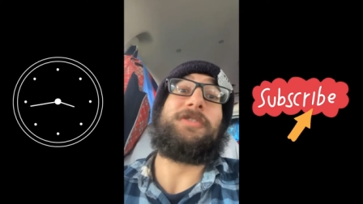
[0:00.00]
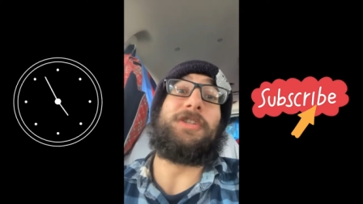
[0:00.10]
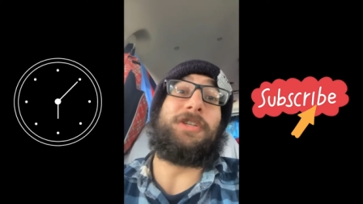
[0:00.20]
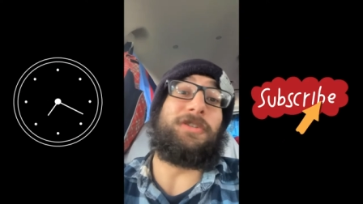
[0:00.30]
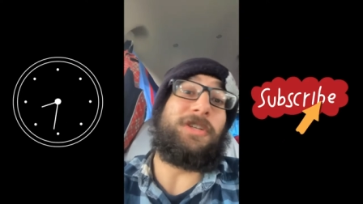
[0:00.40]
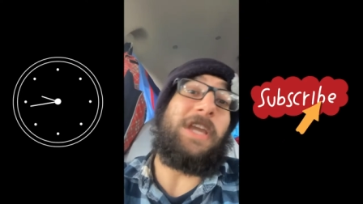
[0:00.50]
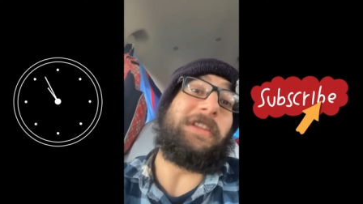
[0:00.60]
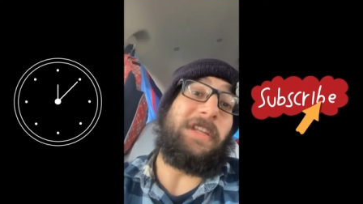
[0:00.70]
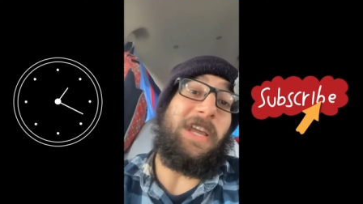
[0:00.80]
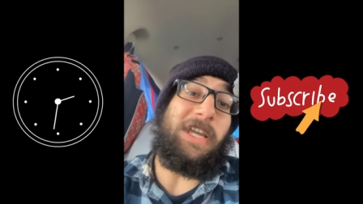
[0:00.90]
to
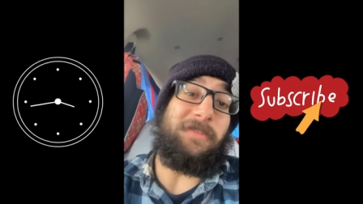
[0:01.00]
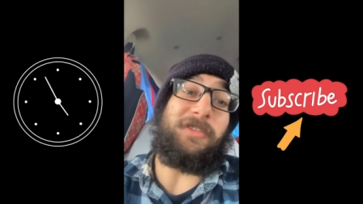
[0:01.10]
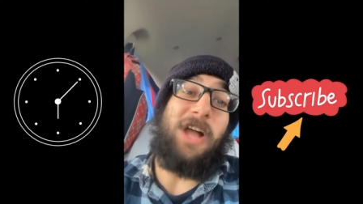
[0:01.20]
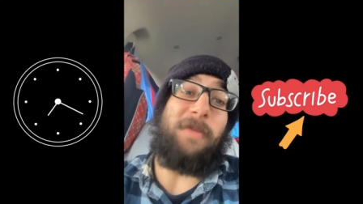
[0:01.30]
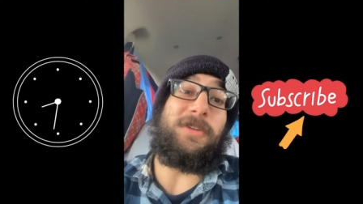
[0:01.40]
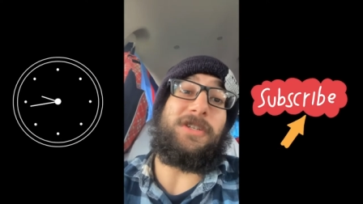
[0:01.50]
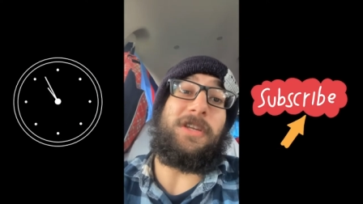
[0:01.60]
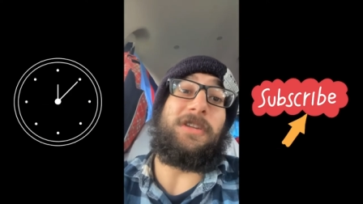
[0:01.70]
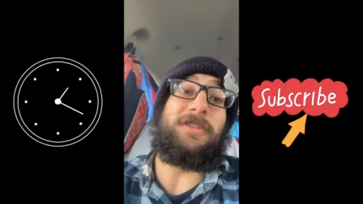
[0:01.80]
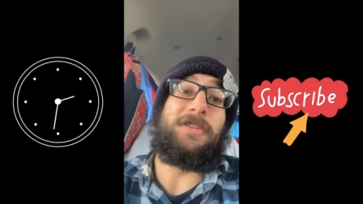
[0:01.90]
create the negative climate
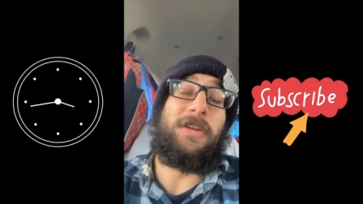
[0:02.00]
change.